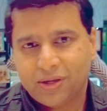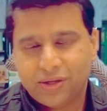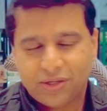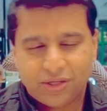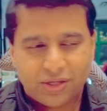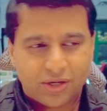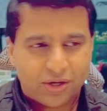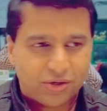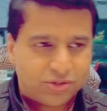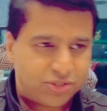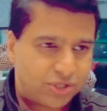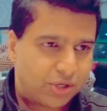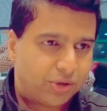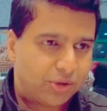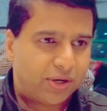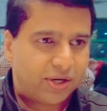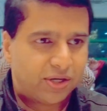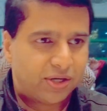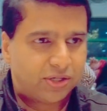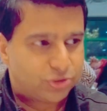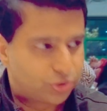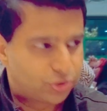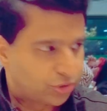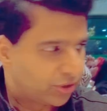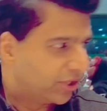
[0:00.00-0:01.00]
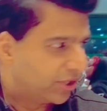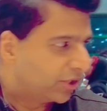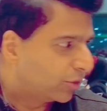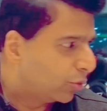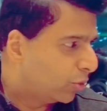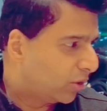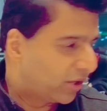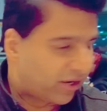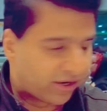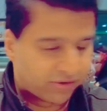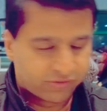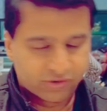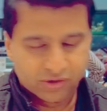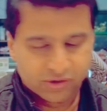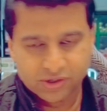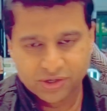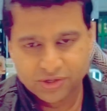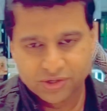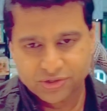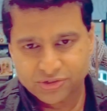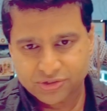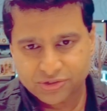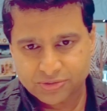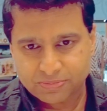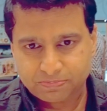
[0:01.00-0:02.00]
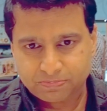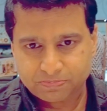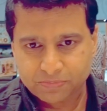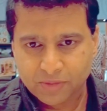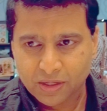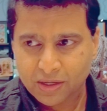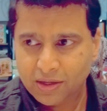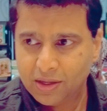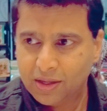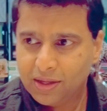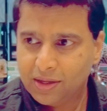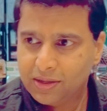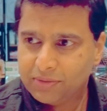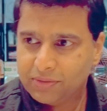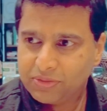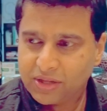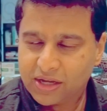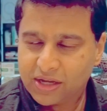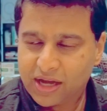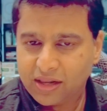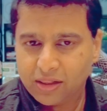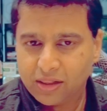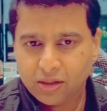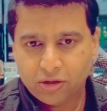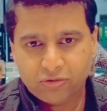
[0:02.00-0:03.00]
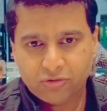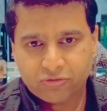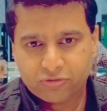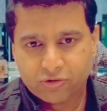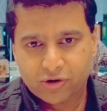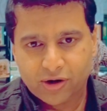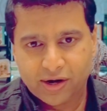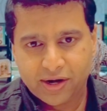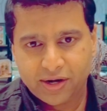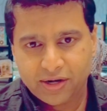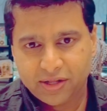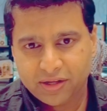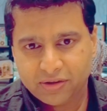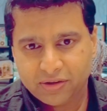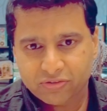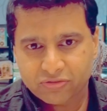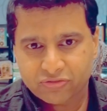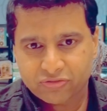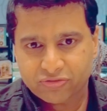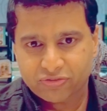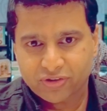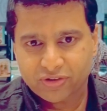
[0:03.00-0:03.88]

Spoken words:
You know, donut, drink, whatever, because they got a little variety of